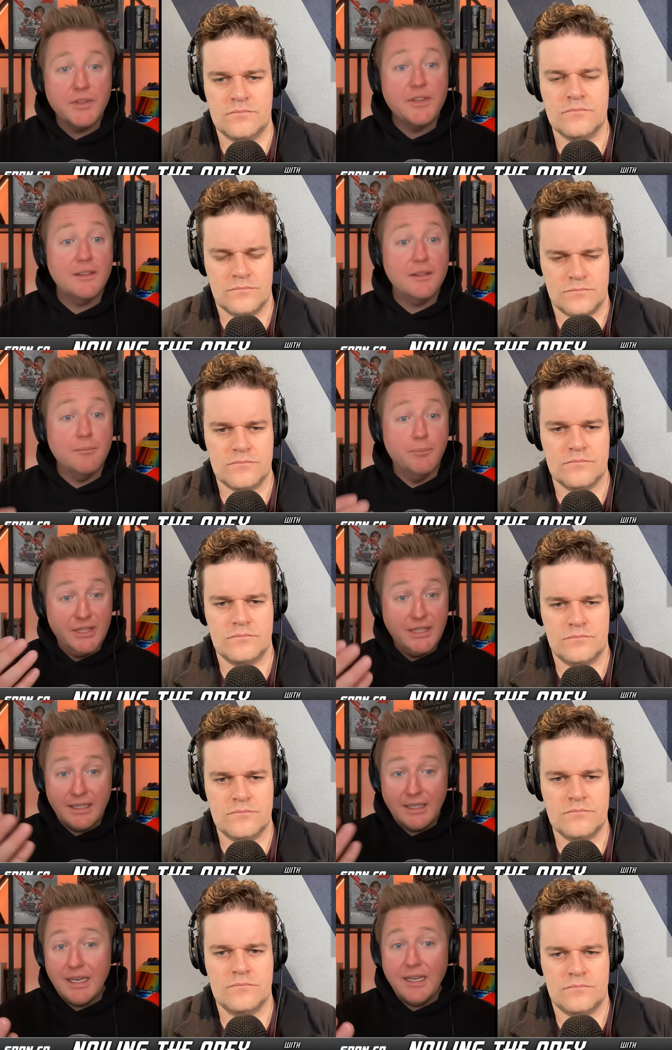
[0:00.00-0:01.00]
Speaker 1: But but
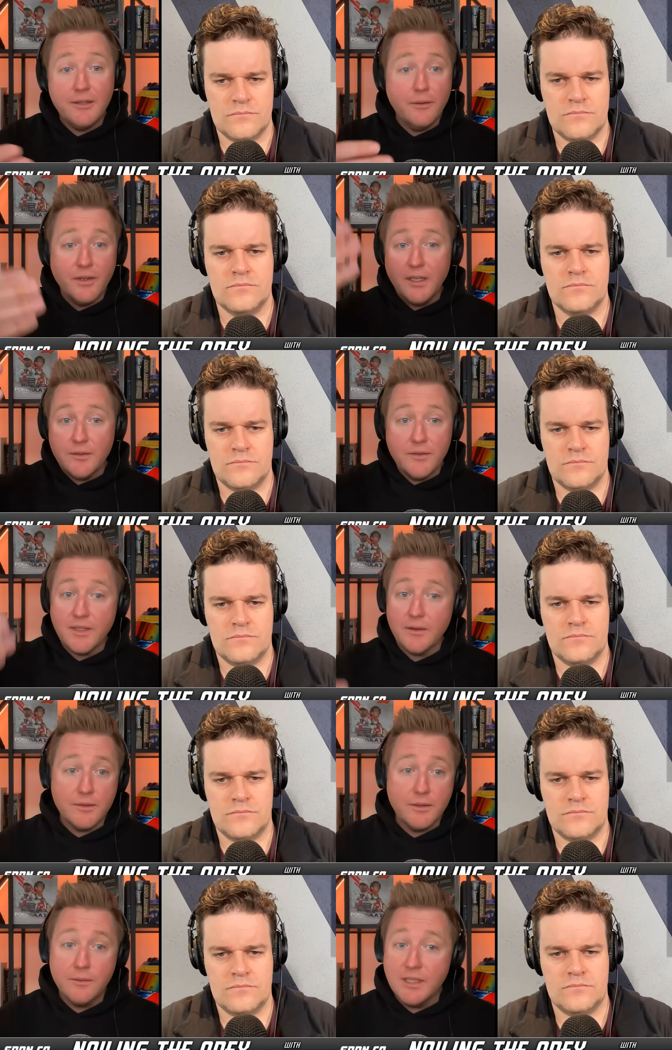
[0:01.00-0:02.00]
then again, you've got those
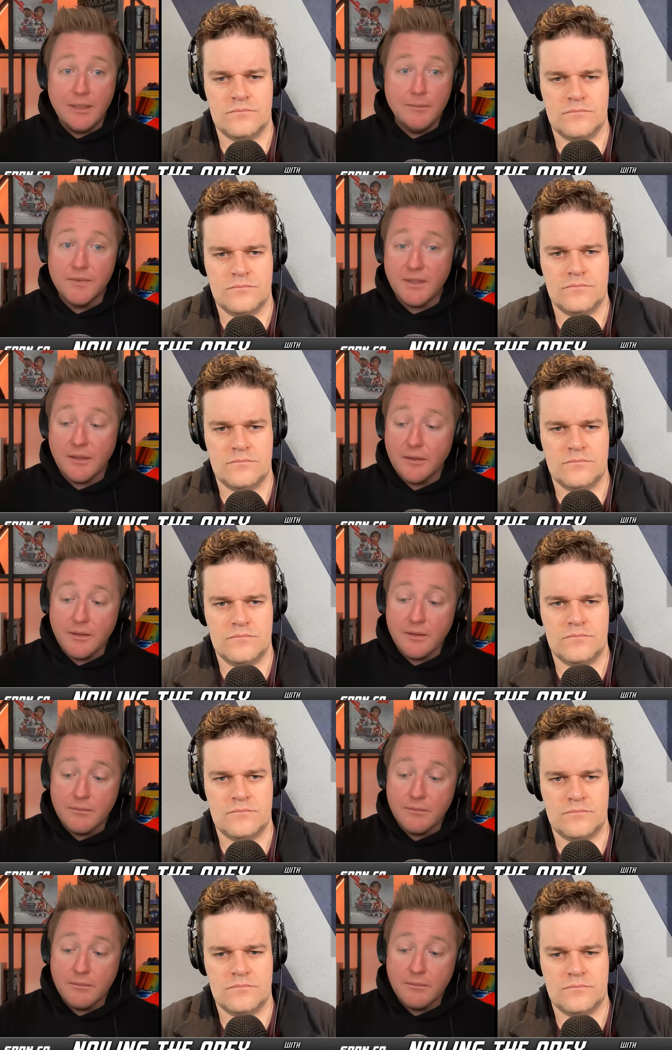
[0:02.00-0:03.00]
other two teams that
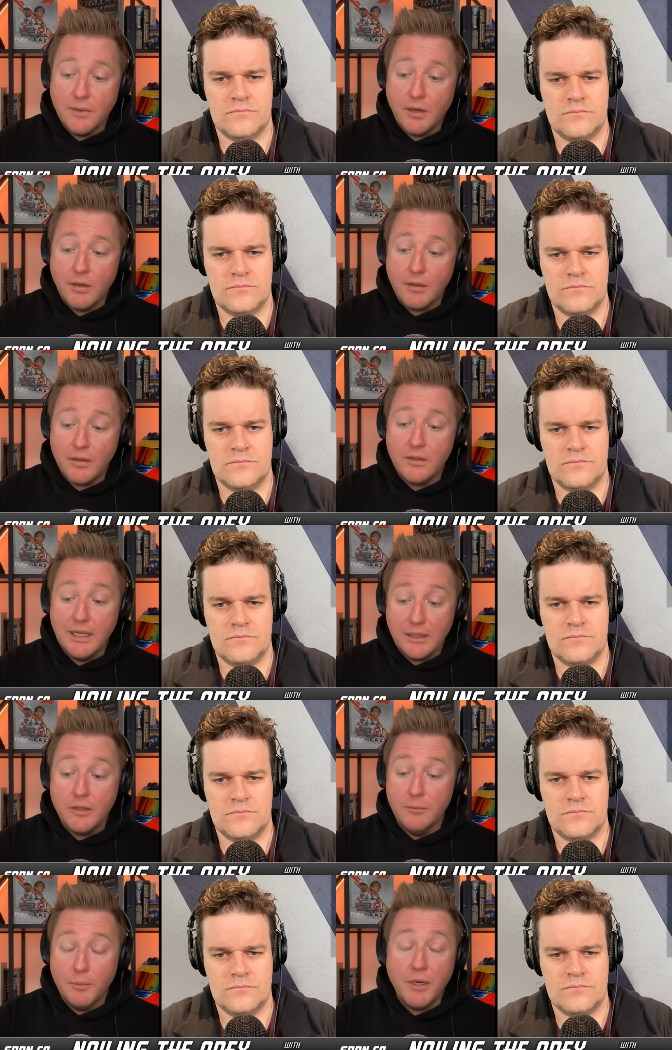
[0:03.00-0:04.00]
are are that
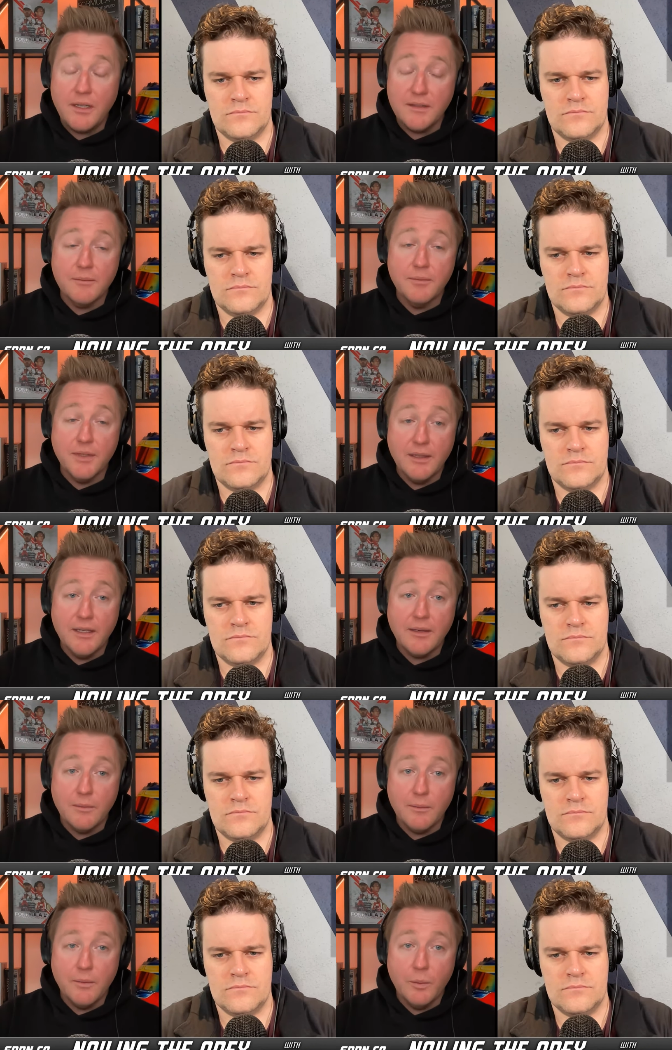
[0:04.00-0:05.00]
could possibly like
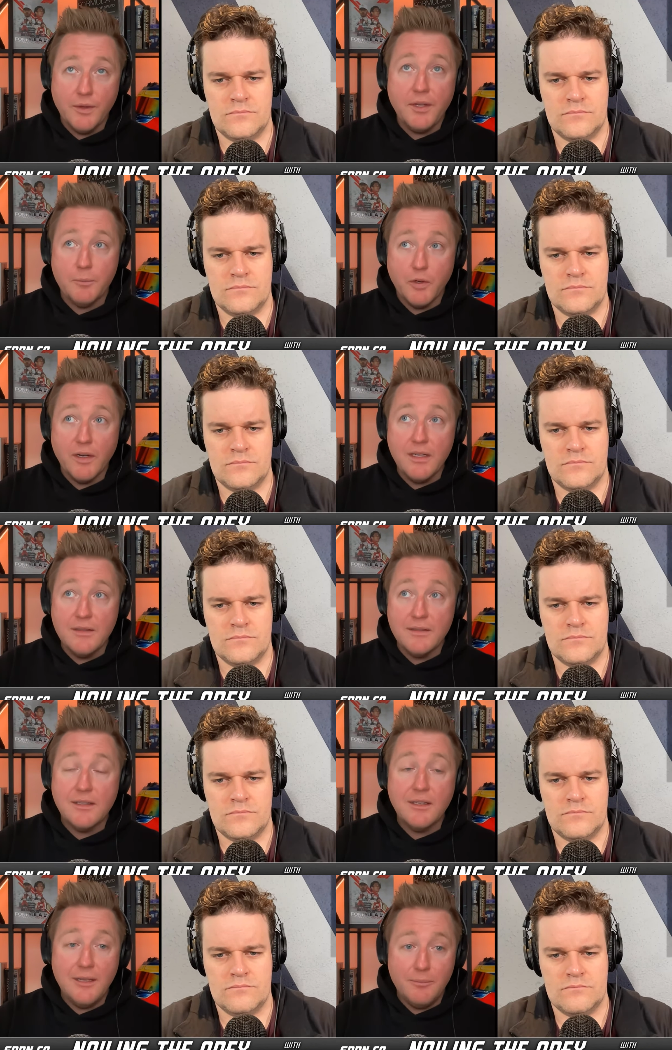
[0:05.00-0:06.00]
with upgrades
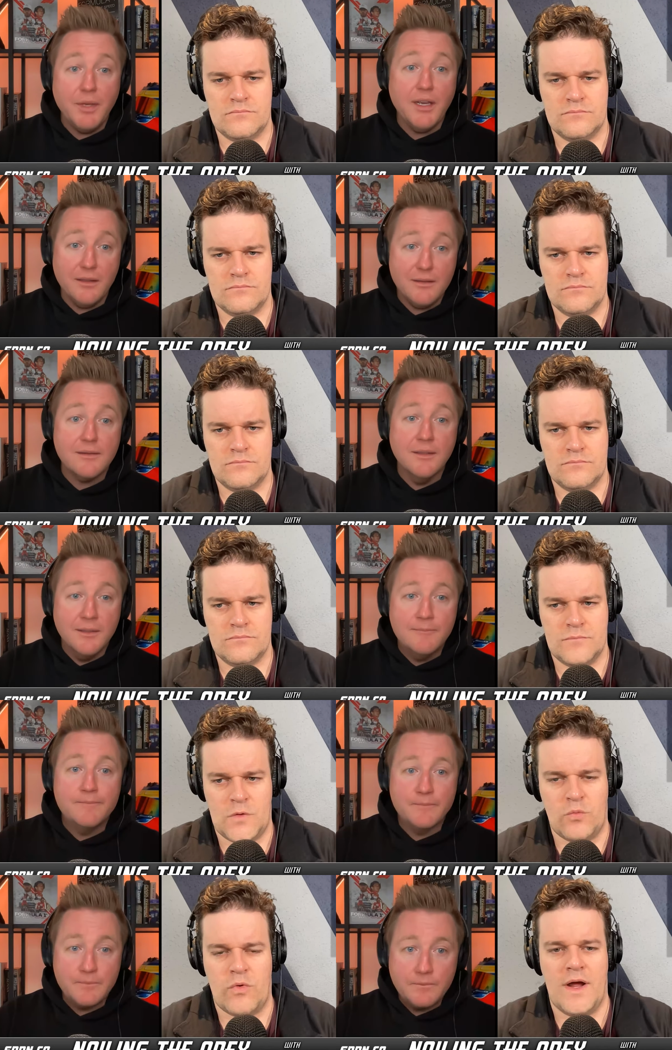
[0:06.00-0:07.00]
Speaker 2: keep pace.
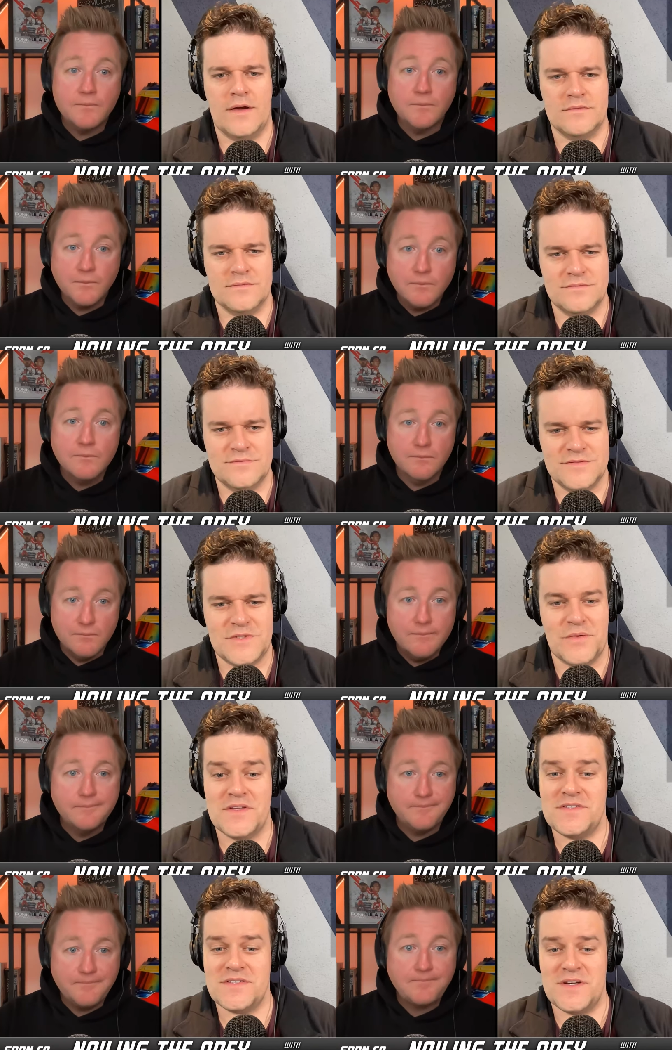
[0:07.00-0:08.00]
Right.
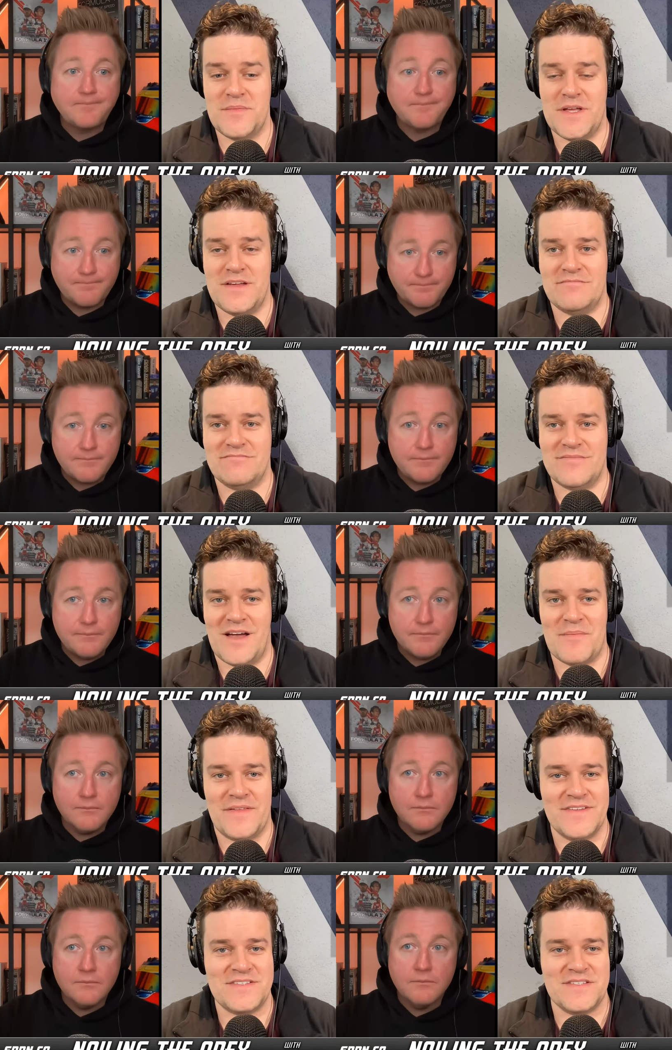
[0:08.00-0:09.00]
So this is going to be. I
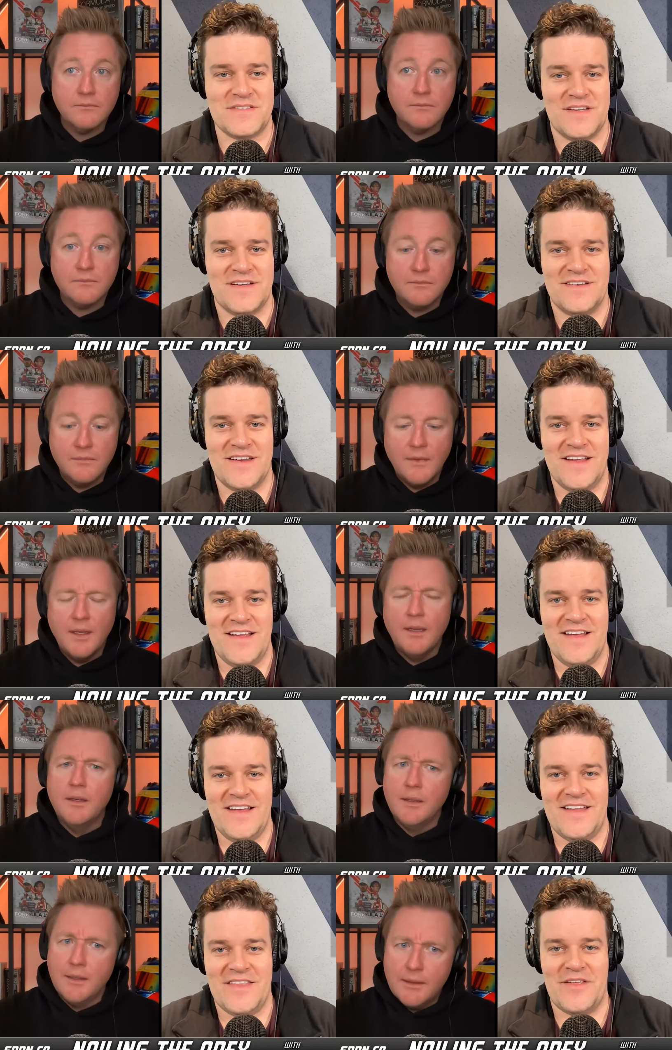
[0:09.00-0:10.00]
mean, this is the
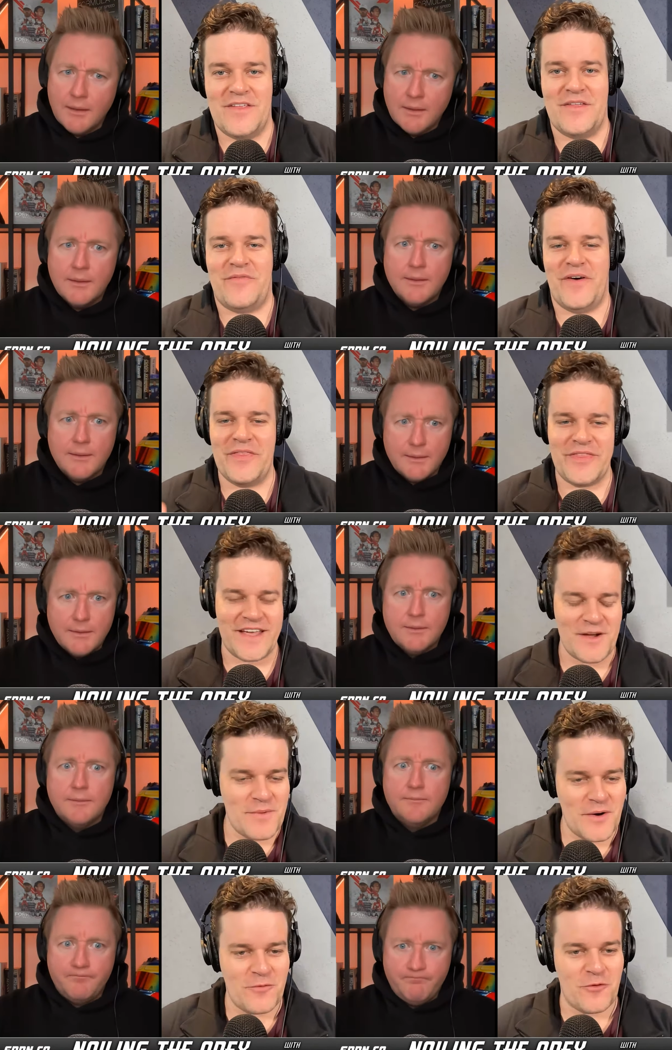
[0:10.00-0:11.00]
the, fun thing
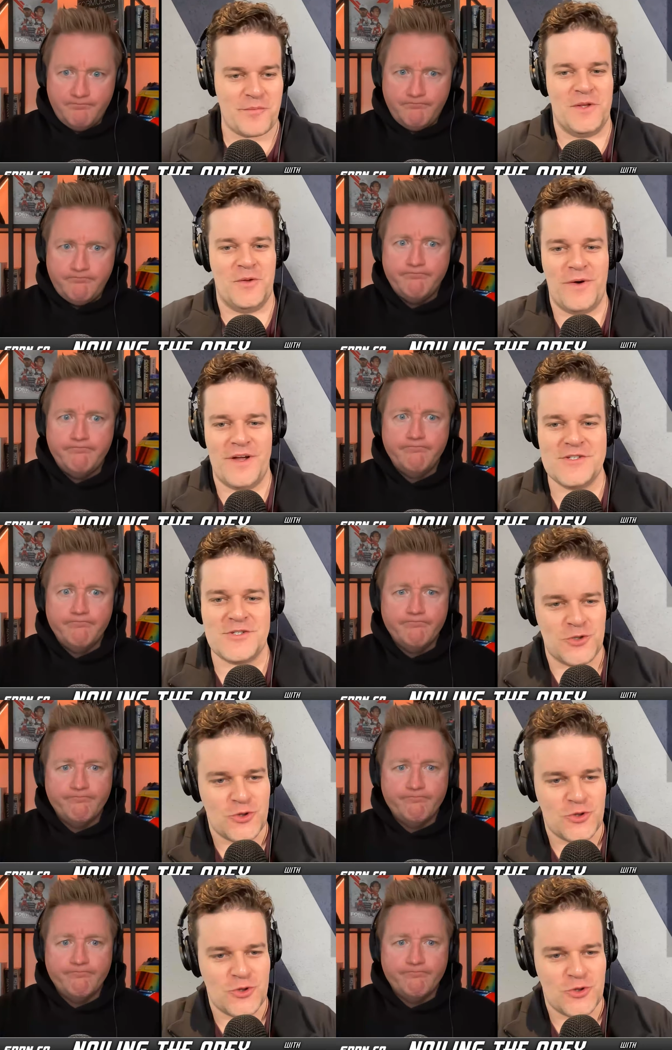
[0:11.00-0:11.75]
about Formula One is